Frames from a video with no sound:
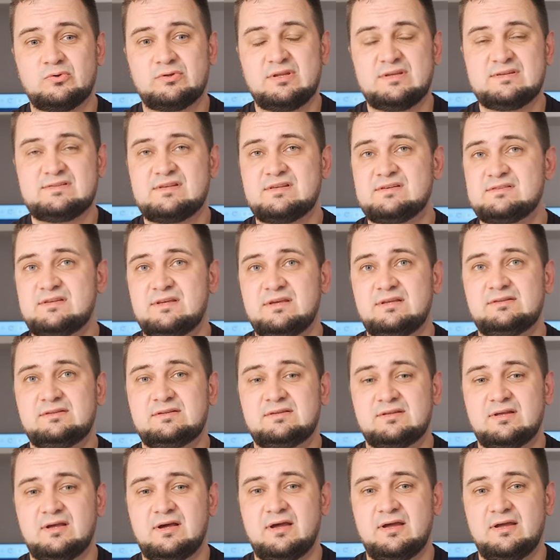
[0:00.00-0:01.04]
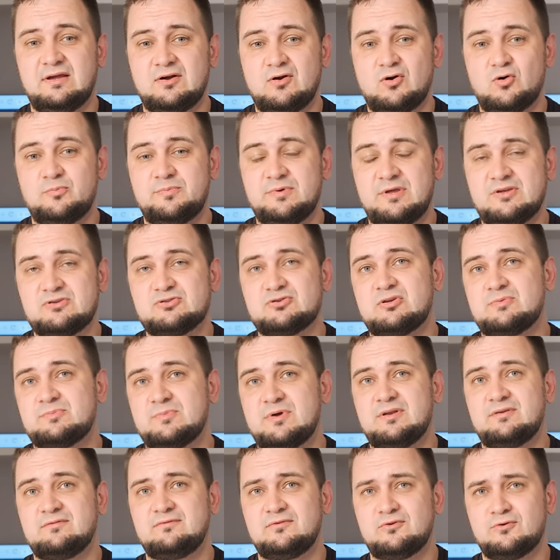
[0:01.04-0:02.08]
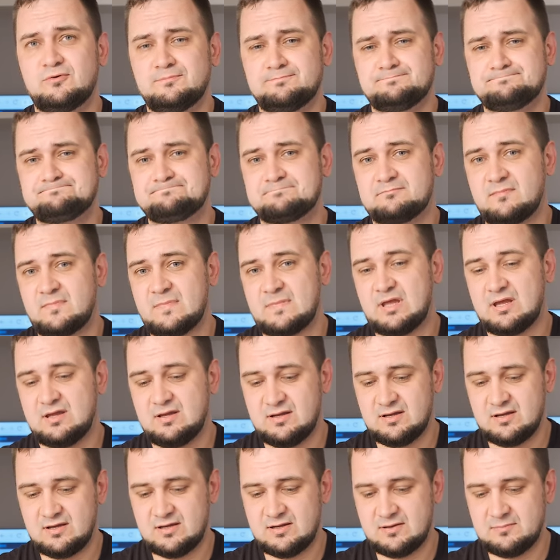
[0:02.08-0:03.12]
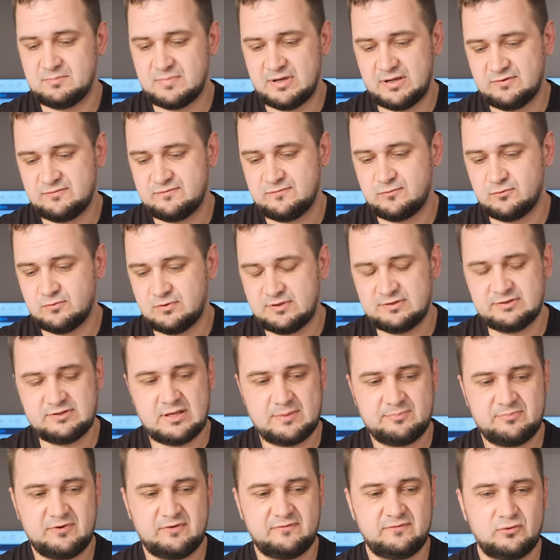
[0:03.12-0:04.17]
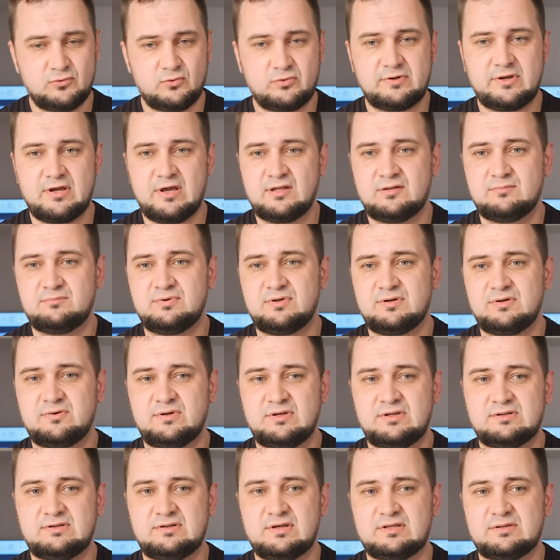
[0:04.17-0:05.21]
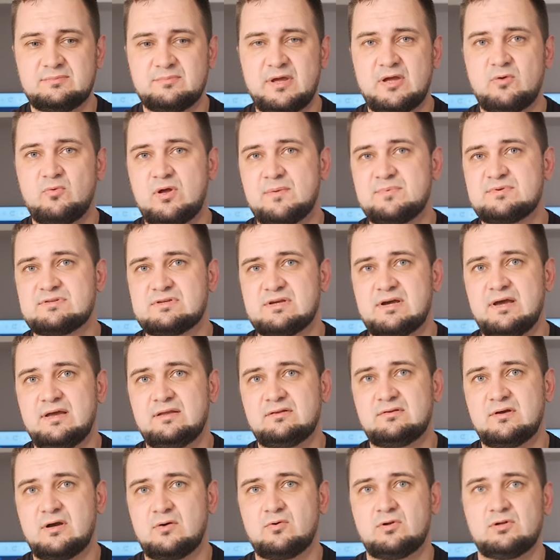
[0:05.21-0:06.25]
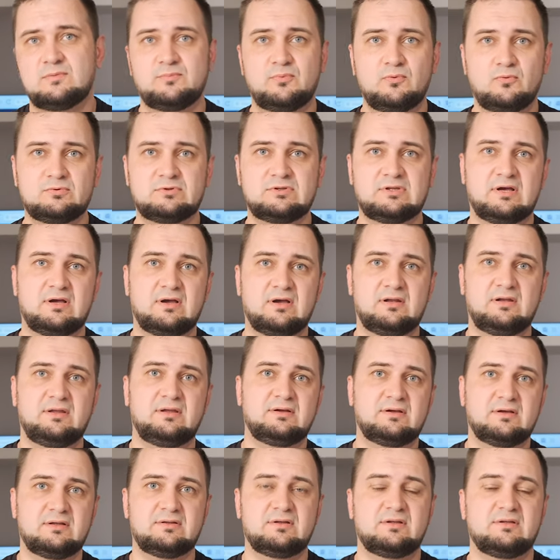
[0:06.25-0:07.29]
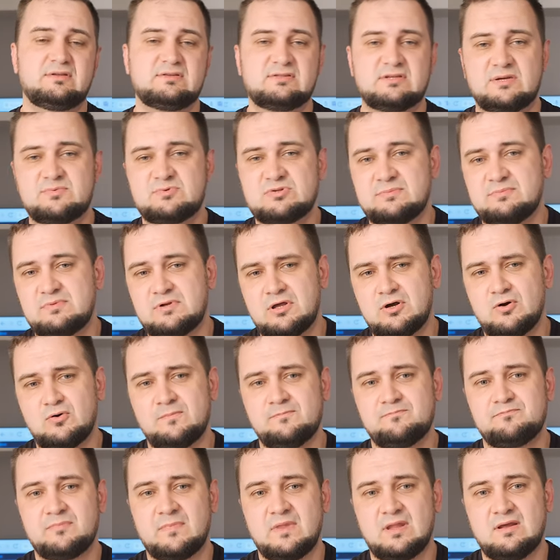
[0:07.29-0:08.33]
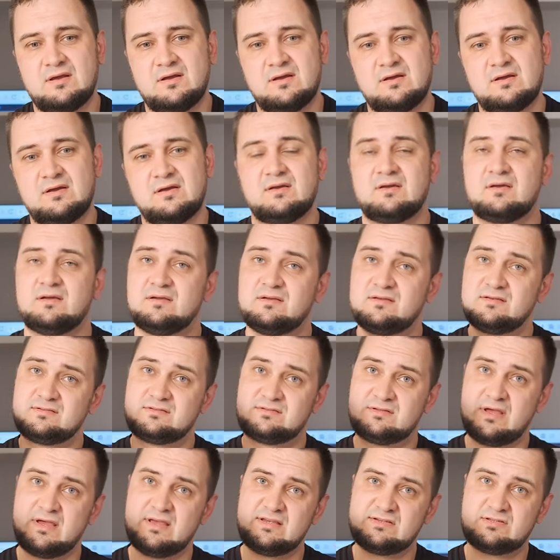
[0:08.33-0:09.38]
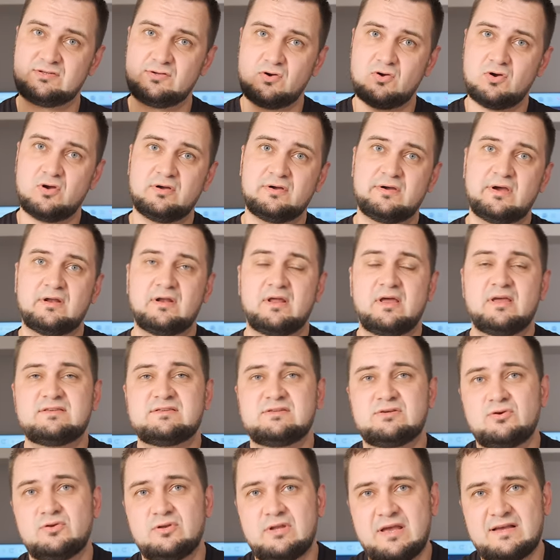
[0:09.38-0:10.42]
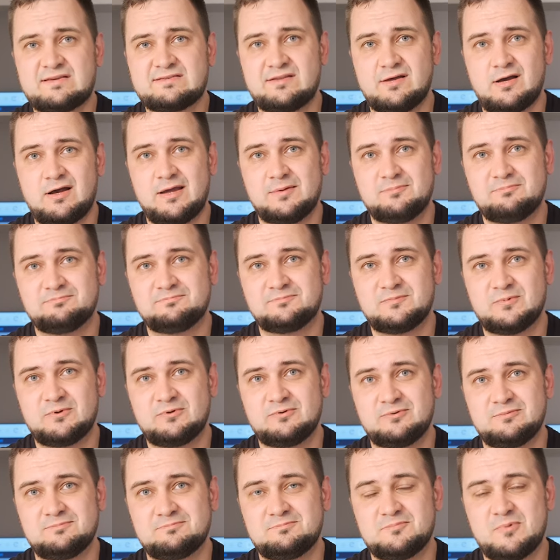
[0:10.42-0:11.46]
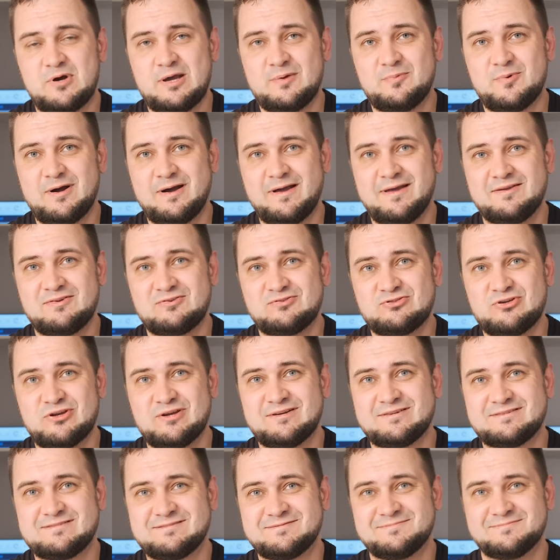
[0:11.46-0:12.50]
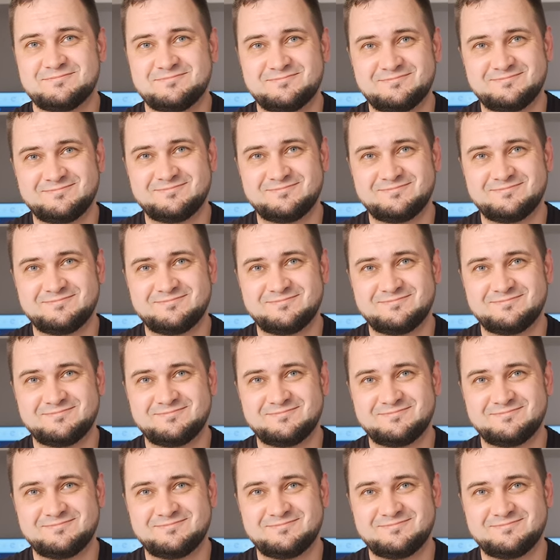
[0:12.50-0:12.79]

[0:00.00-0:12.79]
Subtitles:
this is it. I hope you enjoyed my review. My full in-depth review can be read at my website. I will put a link in the description below. Stay strong and I see you next time. Bye-bye. Cheers.